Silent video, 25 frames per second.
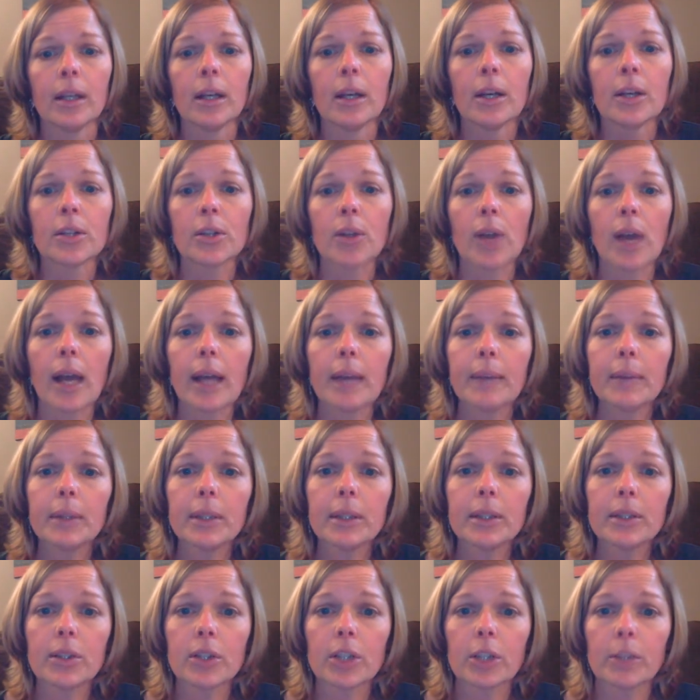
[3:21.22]
So I'm going
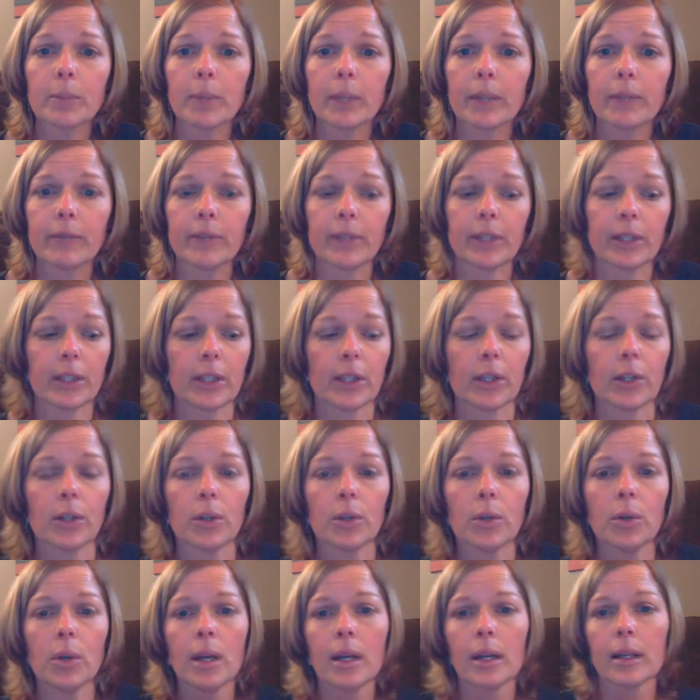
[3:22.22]
to turn my
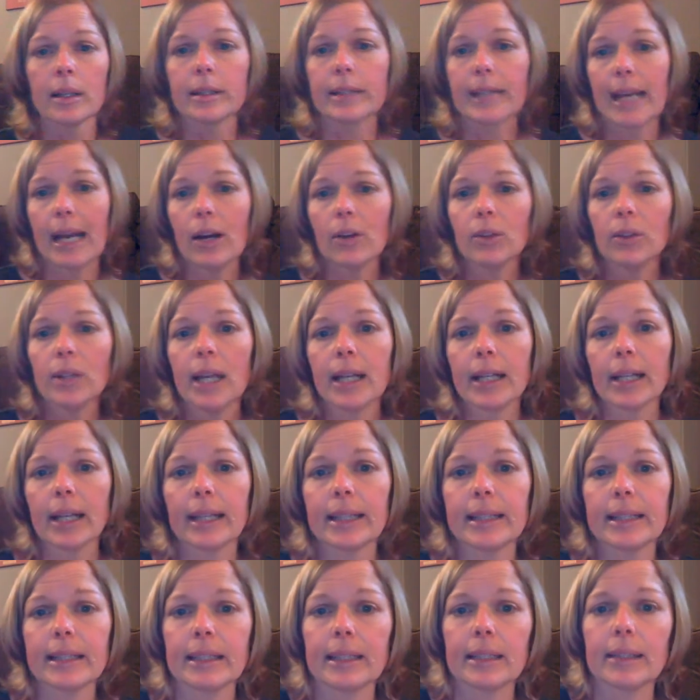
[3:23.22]
video down like I
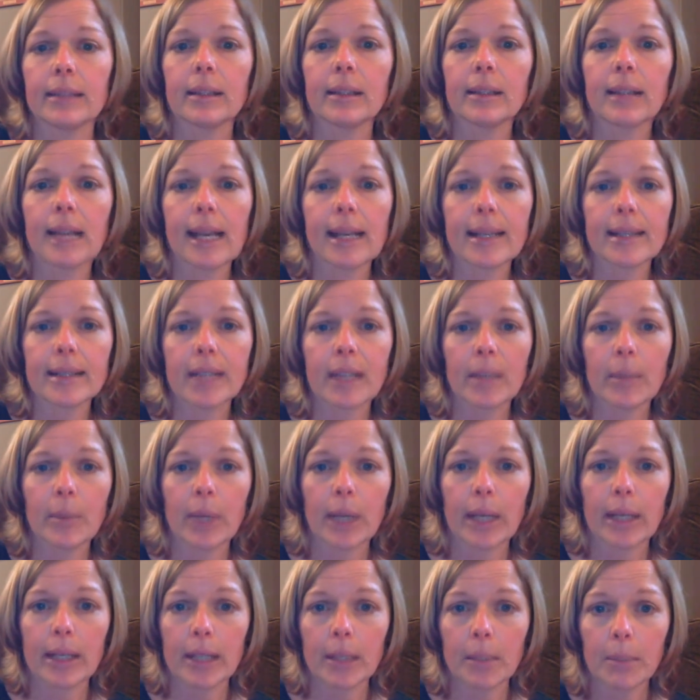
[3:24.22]
did the last time when
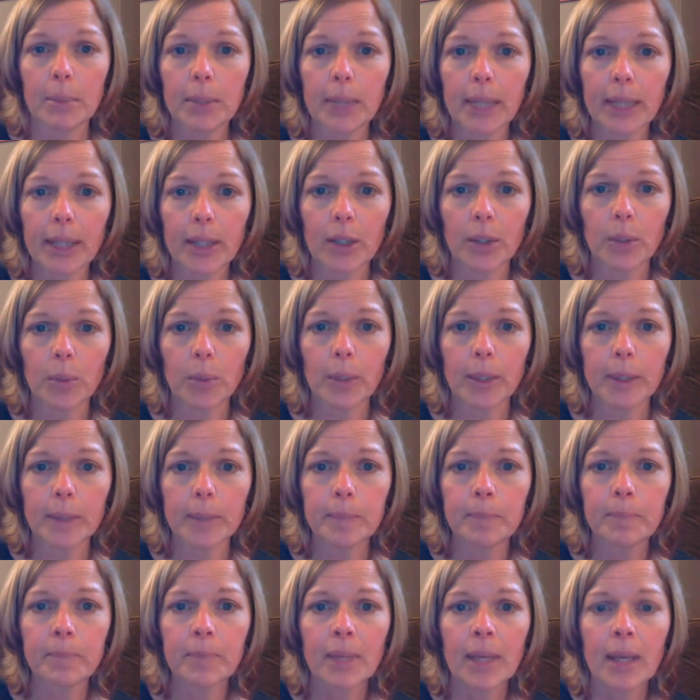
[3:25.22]
I did a Play-Doh one.
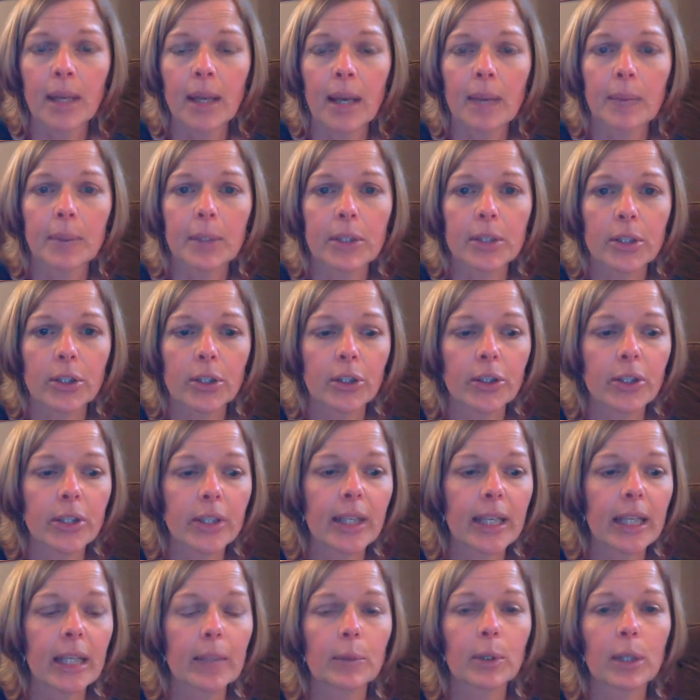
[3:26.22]
I'm going to turn the
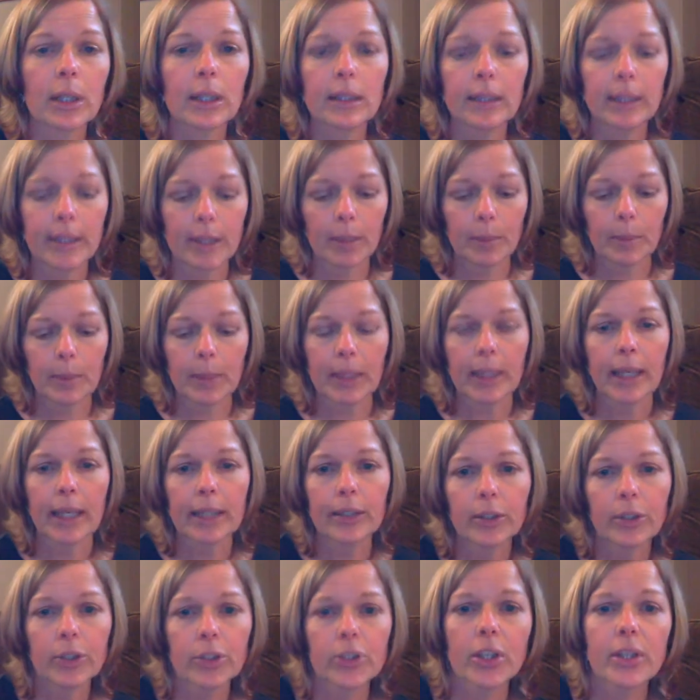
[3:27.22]
camera a little bit and
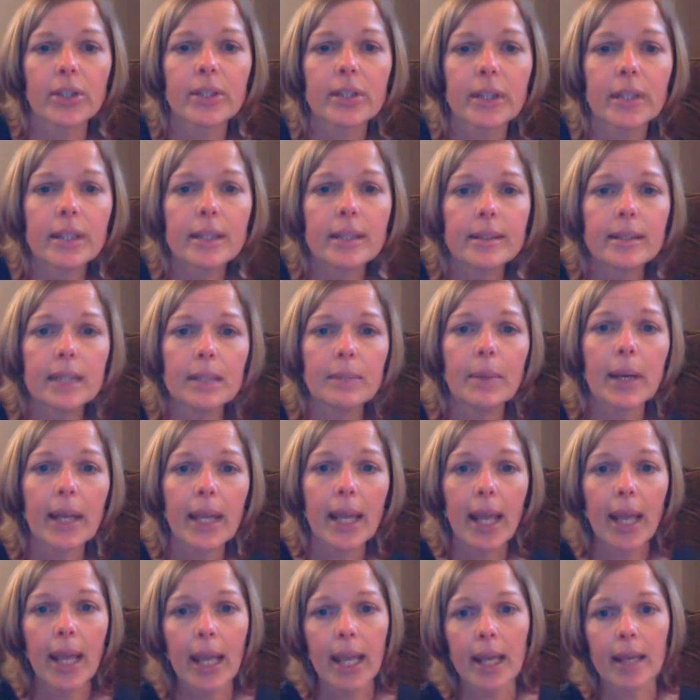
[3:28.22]
you're just going to see my
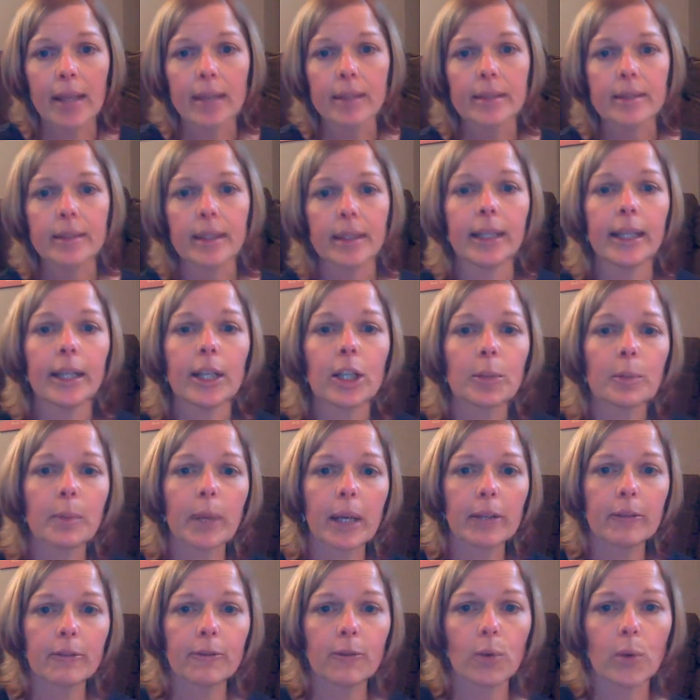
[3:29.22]
hands and hear
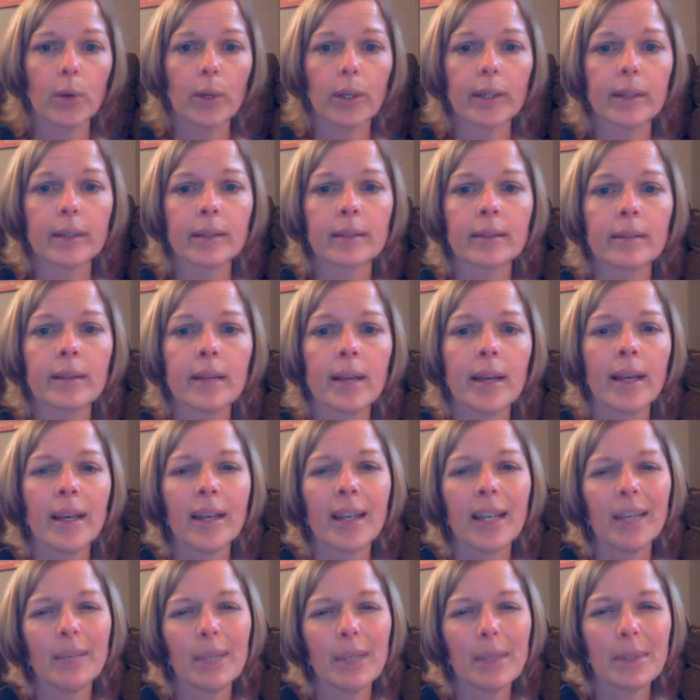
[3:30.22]
my voice
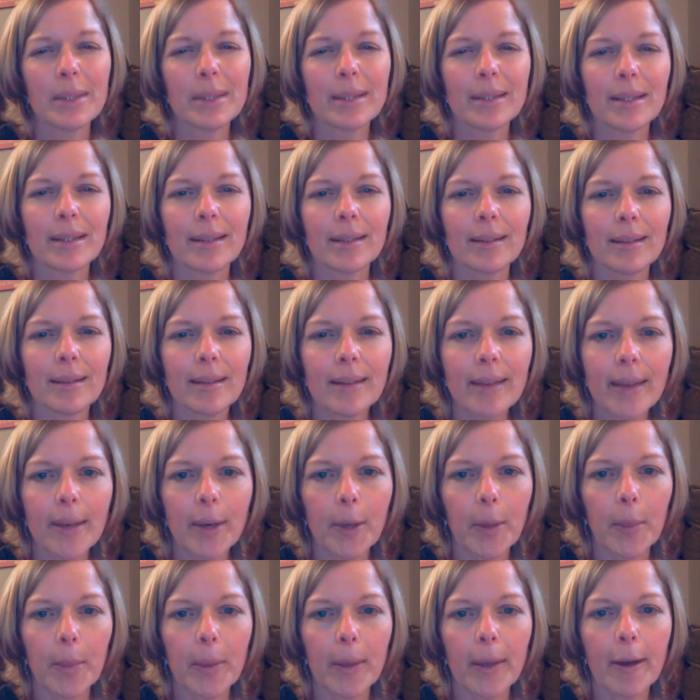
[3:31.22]
and maybe see a
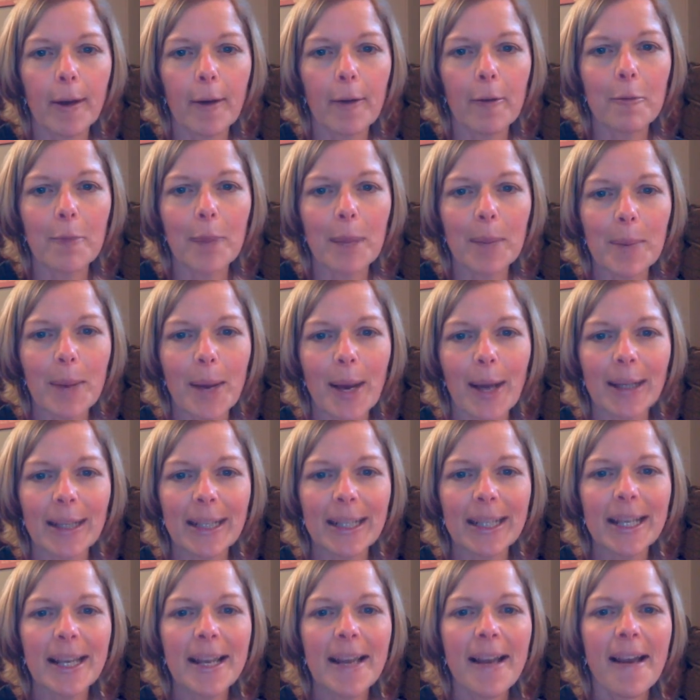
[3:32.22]
little bit of my
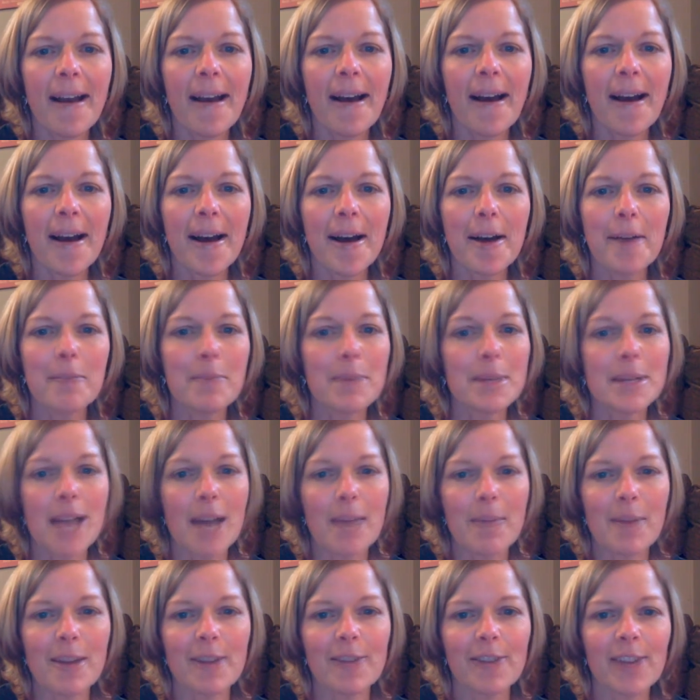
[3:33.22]
body, but
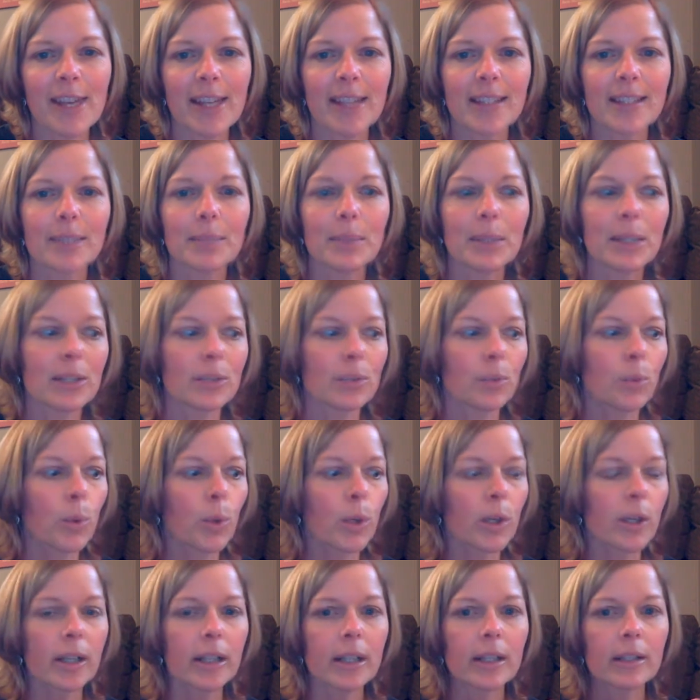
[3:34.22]
not my face, because
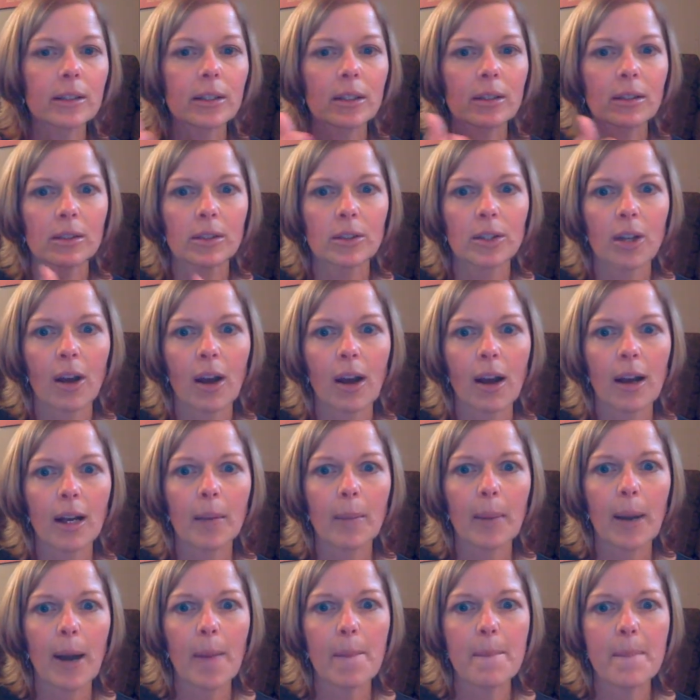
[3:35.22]
we're going to talk
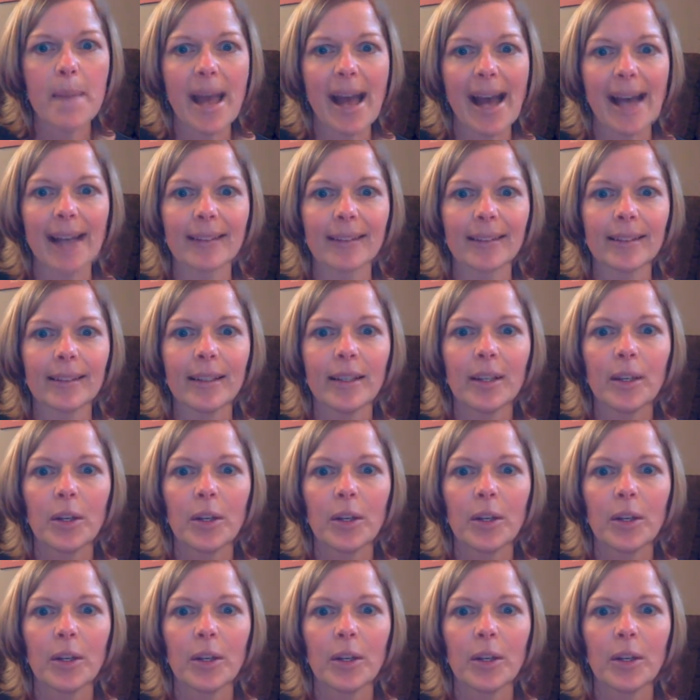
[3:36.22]
about math